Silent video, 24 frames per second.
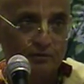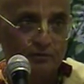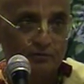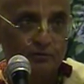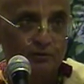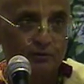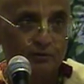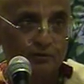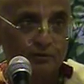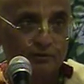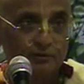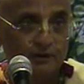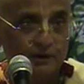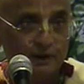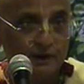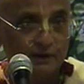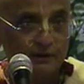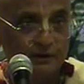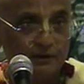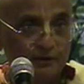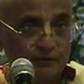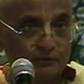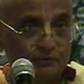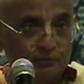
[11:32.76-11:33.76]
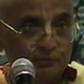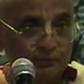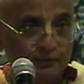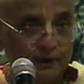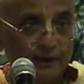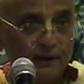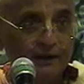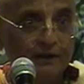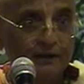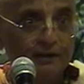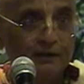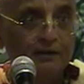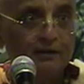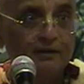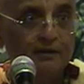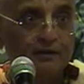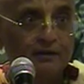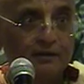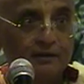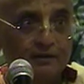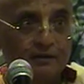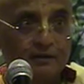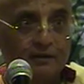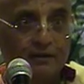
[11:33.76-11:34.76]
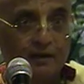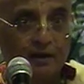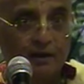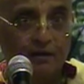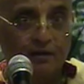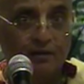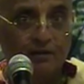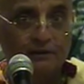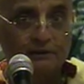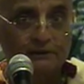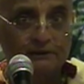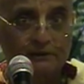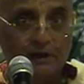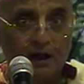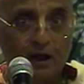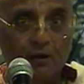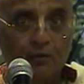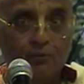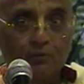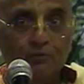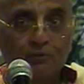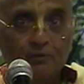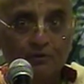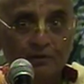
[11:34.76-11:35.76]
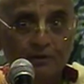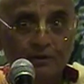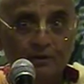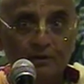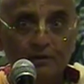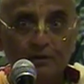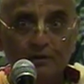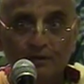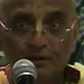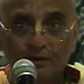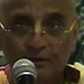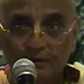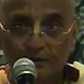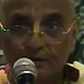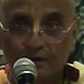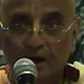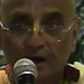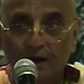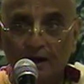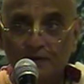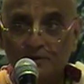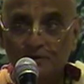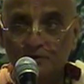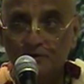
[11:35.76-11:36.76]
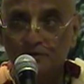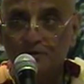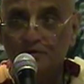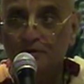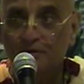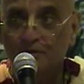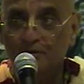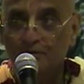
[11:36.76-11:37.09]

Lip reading: So in this way, there are sound, touch,